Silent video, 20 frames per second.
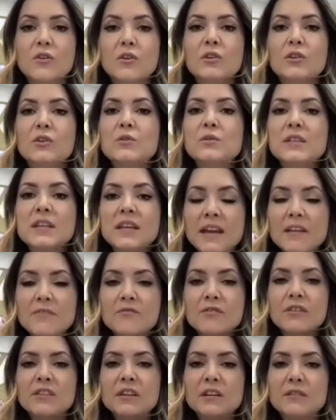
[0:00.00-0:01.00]
using
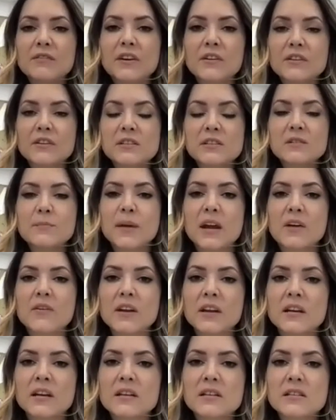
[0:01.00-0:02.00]
everything very
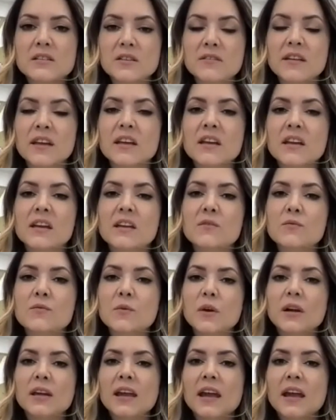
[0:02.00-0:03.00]
sparingly so that you can
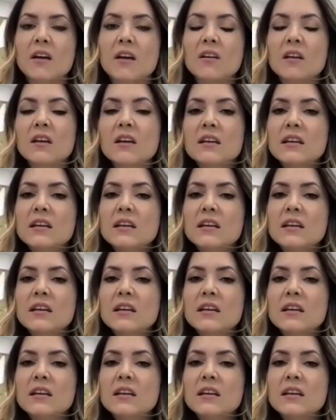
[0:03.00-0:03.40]
work out